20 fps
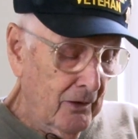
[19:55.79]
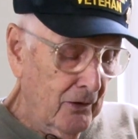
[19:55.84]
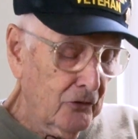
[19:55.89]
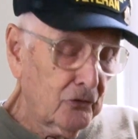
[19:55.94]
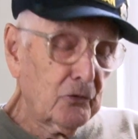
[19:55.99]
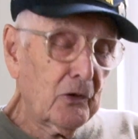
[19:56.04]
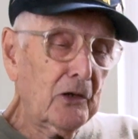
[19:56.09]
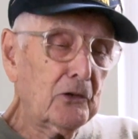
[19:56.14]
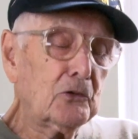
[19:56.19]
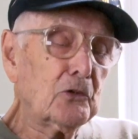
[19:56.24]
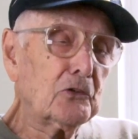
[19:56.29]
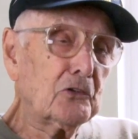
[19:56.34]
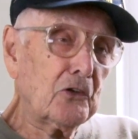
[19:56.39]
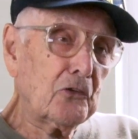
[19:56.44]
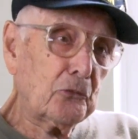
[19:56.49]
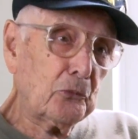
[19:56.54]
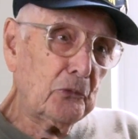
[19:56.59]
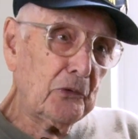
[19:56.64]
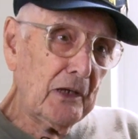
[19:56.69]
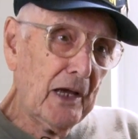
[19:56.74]
So I took the
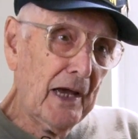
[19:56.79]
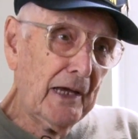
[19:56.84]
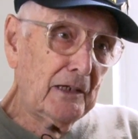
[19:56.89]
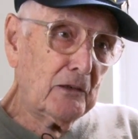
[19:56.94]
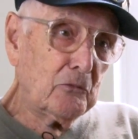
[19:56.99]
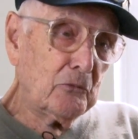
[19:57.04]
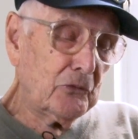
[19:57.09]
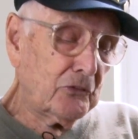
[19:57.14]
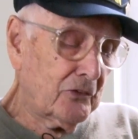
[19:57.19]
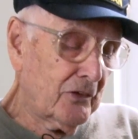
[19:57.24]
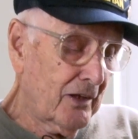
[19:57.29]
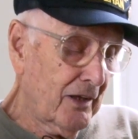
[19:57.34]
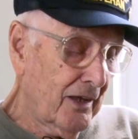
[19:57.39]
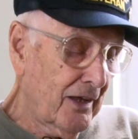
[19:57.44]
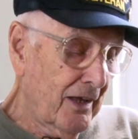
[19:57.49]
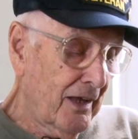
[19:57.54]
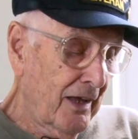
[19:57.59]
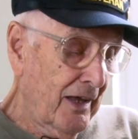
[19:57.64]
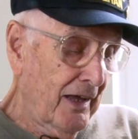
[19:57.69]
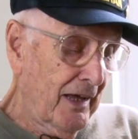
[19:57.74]
3 items,
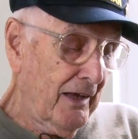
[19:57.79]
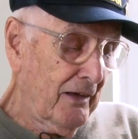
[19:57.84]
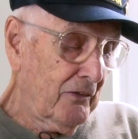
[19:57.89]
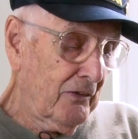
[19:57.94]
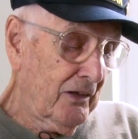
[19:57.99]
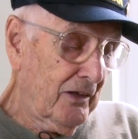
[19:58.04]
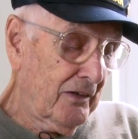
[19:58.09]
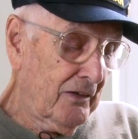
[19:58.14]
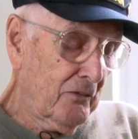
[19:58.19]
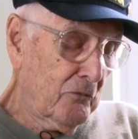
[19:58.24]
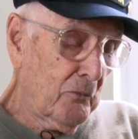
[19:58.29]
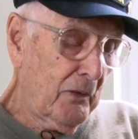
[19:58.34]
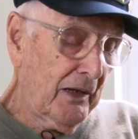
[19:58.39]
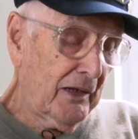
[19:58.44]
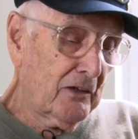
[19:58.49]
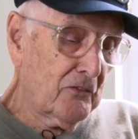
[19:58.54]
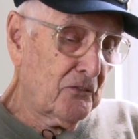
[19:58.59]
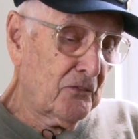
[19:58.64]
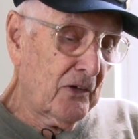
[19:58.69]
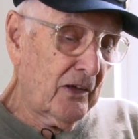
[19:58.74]
and
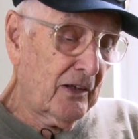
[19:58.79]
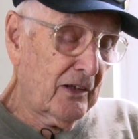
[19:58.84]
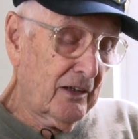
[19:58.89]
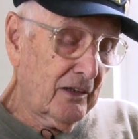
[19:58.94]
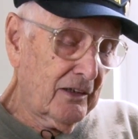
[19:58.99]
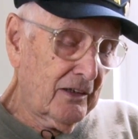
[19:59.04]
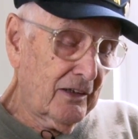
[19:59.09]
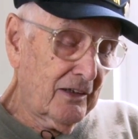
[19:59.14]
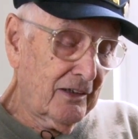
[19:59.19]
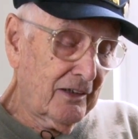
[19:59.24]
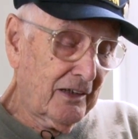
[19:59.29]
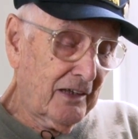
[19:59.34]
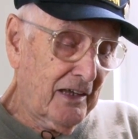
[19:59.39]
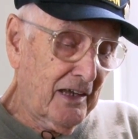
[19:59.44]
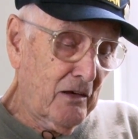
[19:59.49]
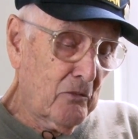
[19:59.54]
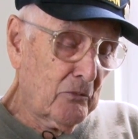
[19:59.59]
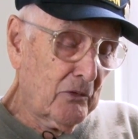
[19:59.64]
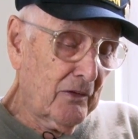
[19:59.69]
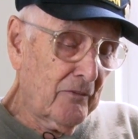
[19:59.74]
the
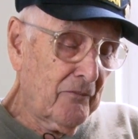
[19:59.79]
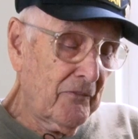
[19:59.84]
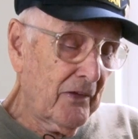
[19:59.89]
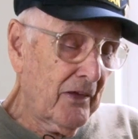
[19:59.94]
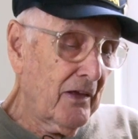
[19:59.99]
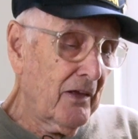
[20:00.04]
camera,